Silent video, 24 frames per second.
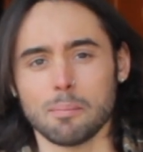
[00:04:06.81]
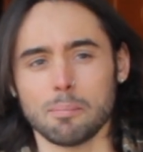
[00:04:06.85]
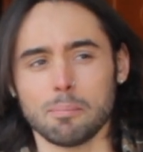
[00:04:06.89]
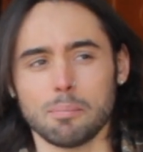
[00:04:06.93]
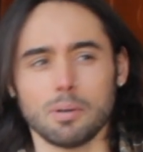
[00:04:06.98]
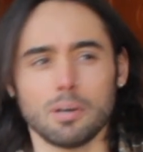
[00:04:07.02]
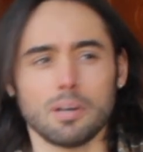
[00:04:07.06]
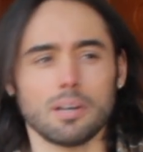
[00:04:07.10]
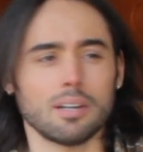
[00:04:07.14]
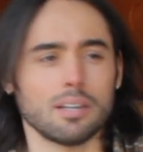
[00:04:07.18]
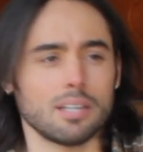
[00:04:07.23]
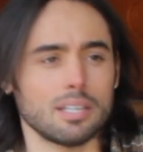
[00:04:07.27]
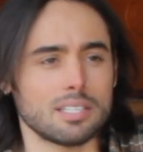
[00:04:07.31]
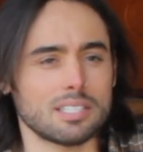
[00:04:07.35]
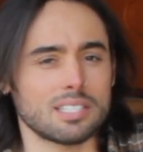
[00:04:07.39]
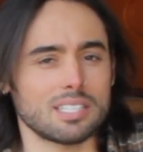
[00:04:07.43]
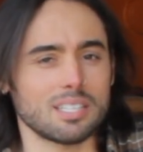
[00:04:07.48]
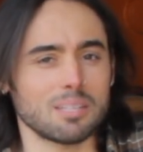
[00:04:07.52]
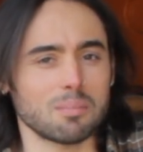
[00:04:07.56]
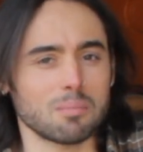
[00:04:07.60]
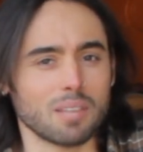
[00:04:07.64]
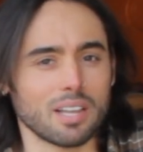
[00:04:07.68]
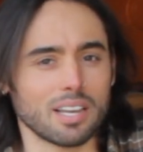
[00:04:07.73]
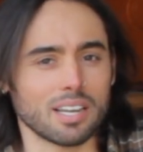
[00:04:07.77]
but it
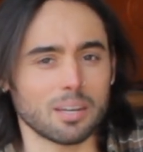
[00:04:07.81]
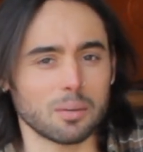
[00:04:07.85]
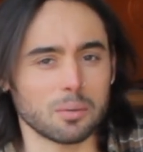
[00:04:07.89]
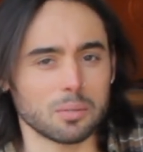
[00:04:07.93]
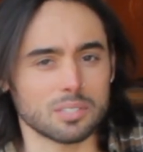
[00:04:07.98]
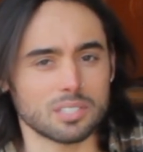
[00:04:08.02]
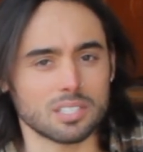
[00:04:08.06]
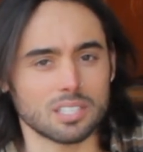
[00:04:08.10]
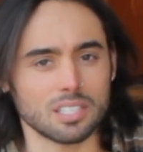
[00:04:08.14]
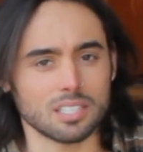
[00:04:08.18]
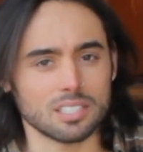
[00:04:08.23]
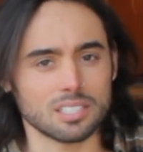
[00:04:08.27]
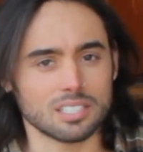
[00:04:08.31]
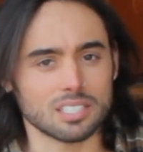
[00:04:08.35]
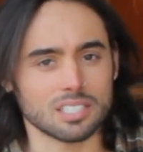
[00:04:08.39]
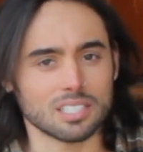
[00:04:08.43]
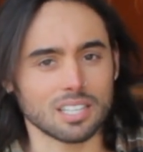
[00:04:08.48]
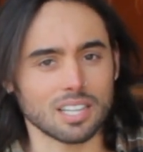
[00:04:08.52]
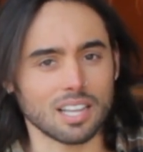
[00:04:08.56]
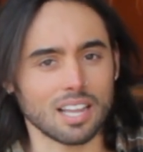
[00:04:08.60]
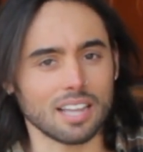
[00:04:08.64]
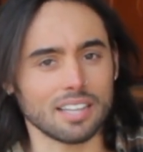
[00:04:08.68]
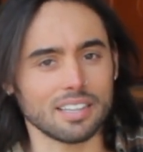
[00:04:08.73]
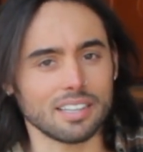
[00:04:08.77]
seemed like it was
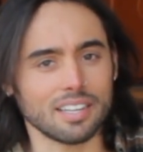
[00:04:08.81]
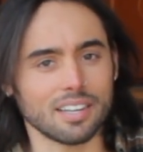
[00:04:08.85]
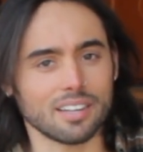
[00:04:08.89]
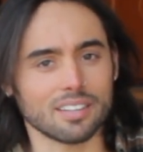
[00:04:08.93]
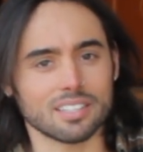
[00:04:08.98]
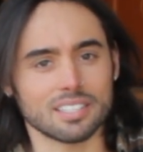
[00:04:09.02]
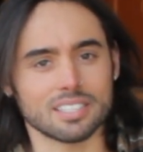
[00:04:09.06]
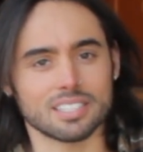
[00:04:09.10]
slightly on